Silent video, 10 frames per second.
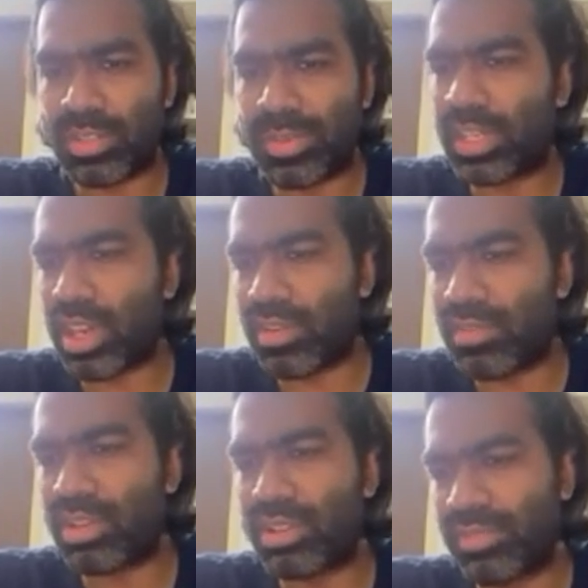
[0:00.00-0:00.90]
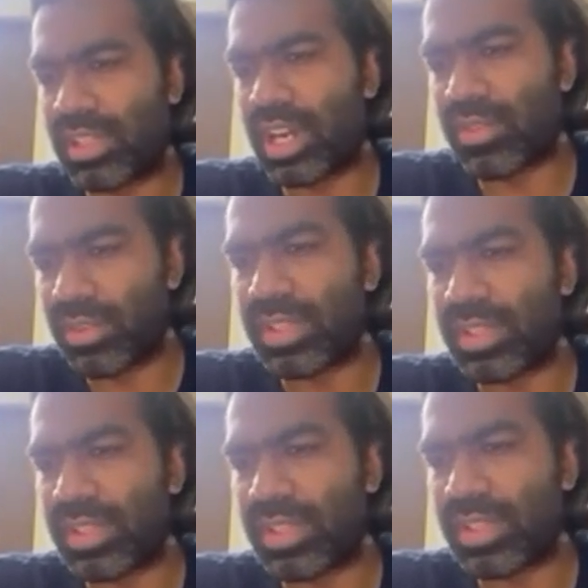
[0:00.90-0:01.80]
speaking, you have to confirm
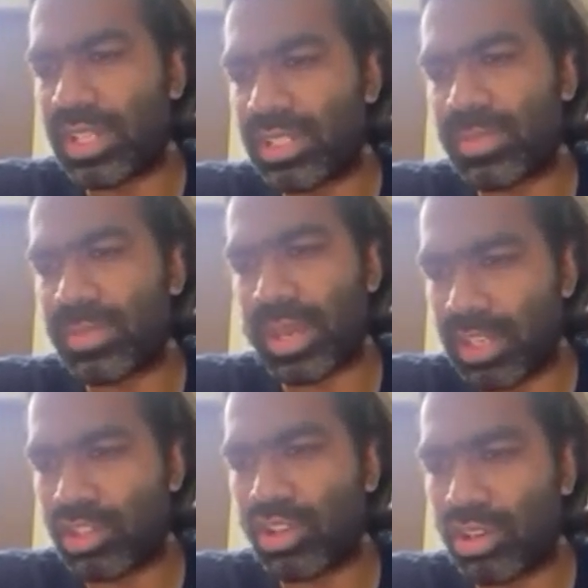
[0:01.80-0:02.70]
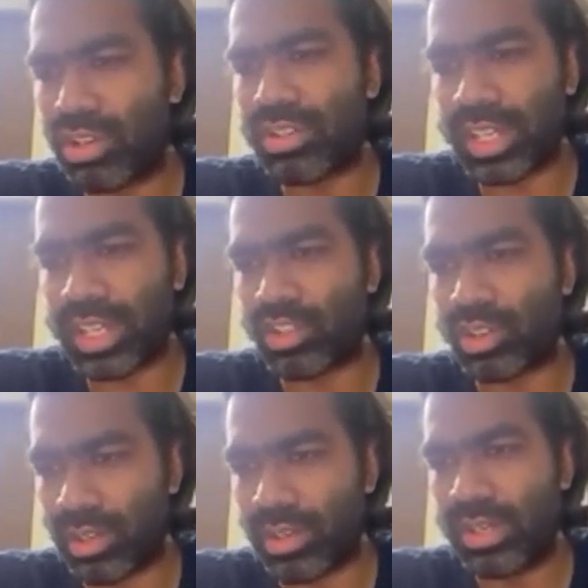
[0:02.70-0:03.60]
whether it's a primary Sjögren or secondary Sjögren.
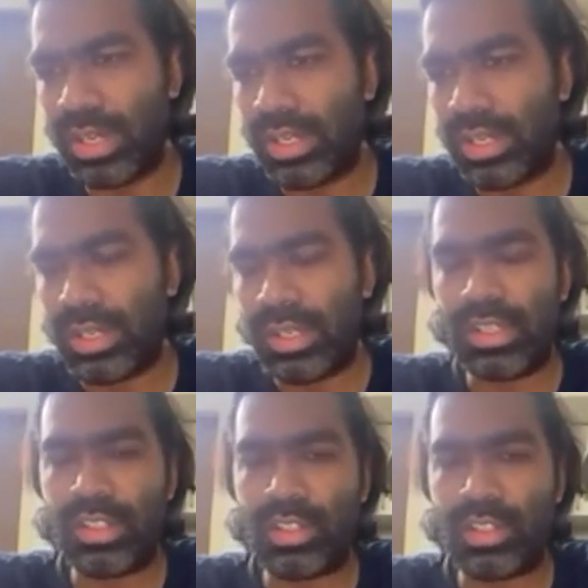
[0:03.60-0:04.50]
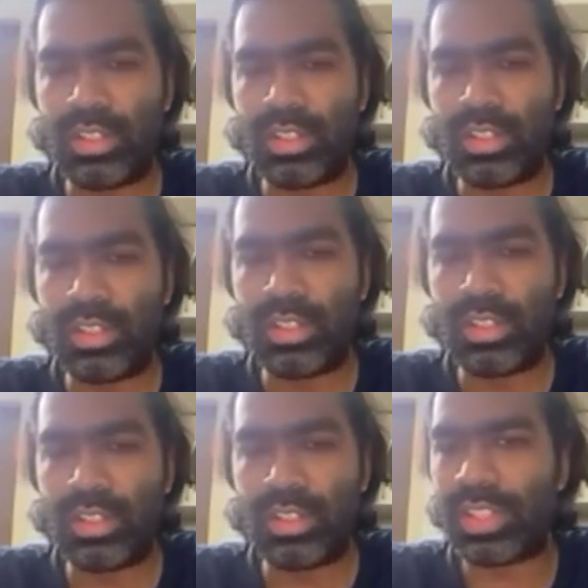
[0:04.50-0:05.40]
So if it's a primary
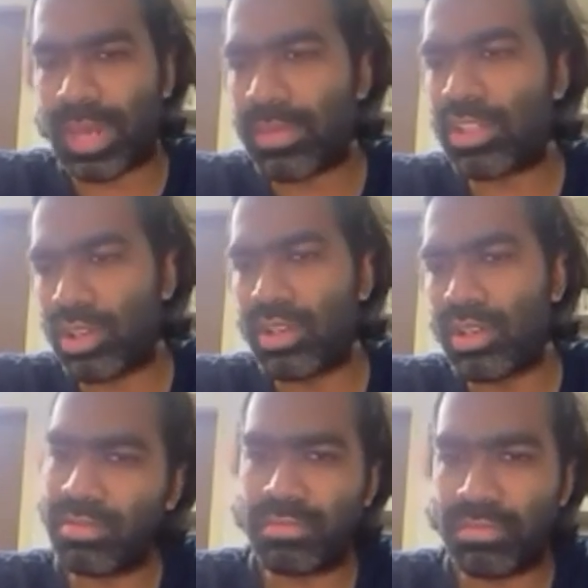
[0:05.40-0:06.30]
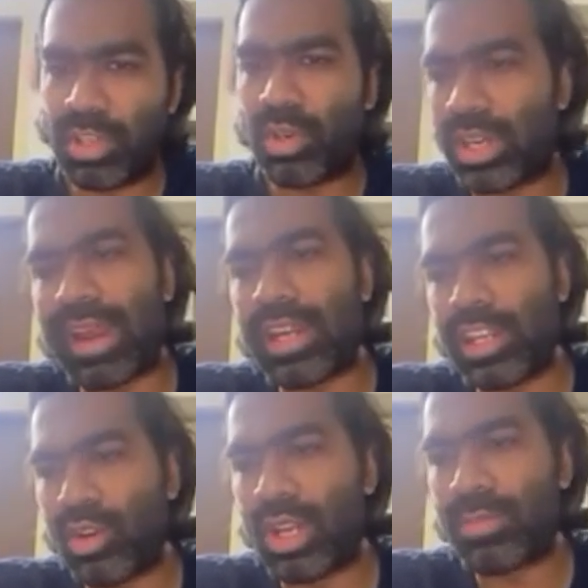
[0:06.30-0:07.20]
Sjögren, you're going to have anti-rhola
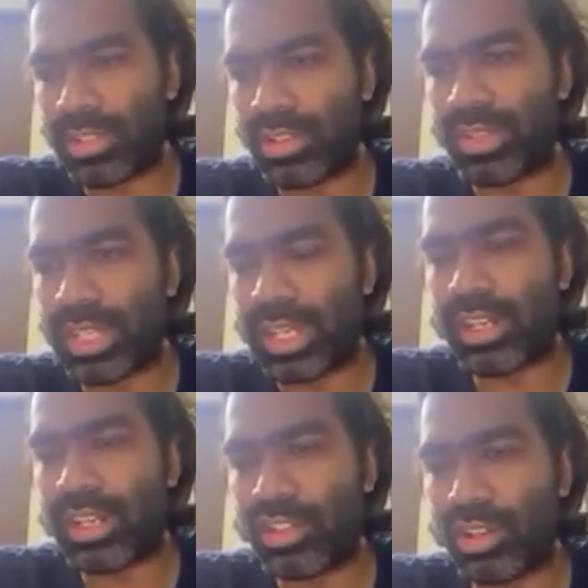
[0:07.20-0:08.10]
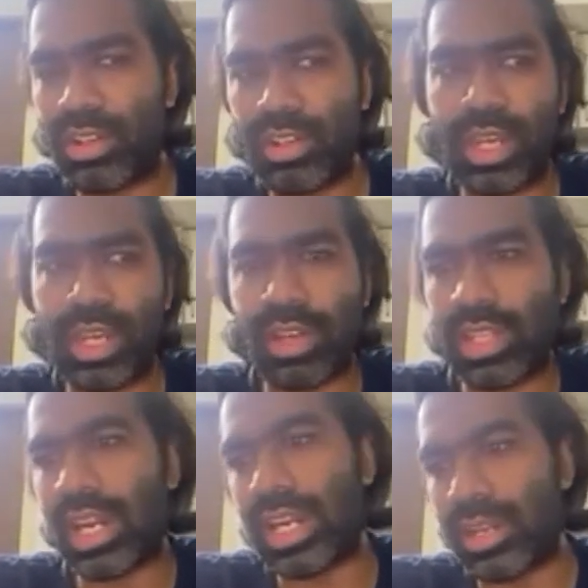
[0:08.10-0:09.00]
positive. If it's secondary Sjögren, you can have other
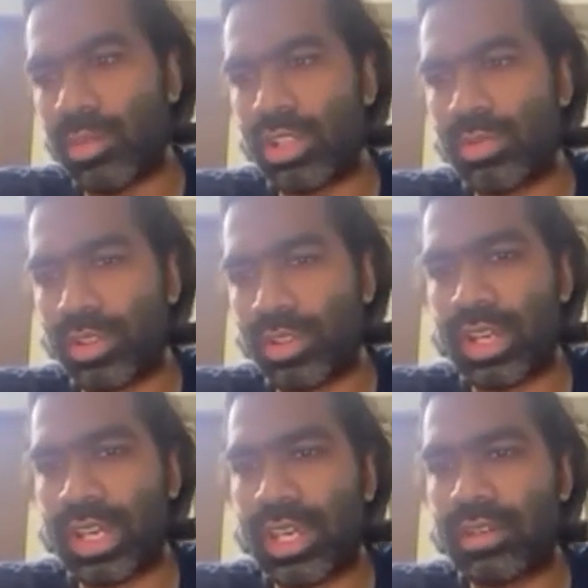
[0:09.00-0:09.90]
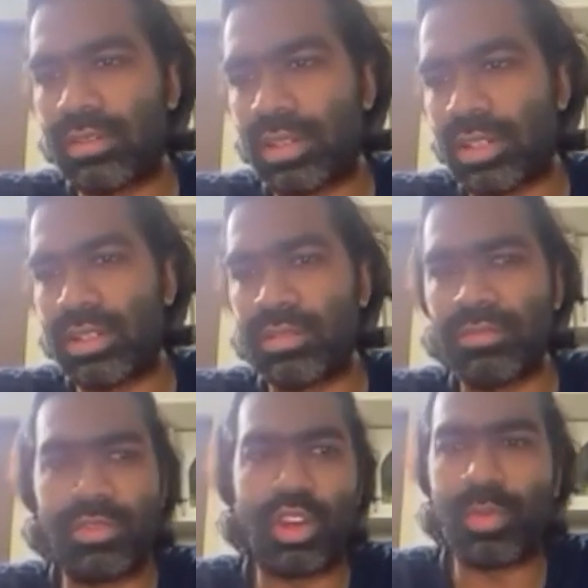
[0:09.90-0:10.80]
antibodies positive like
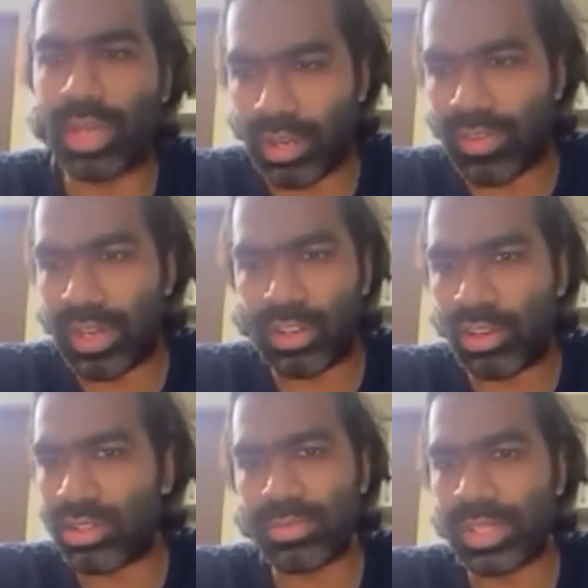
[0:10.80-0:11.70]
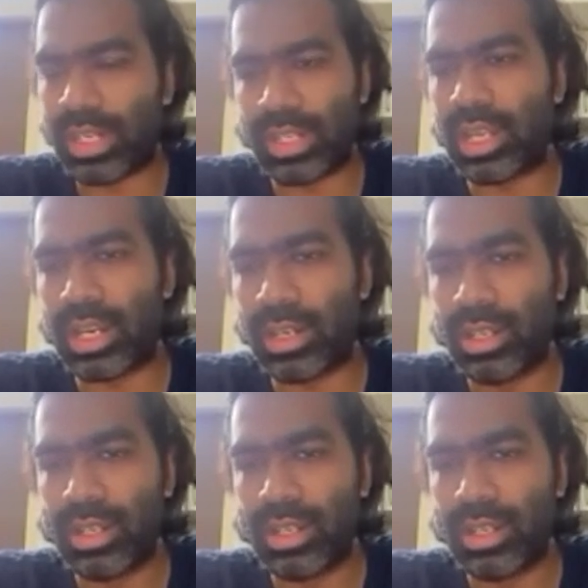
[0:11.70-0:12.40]
your rheumatoid factor or something like that.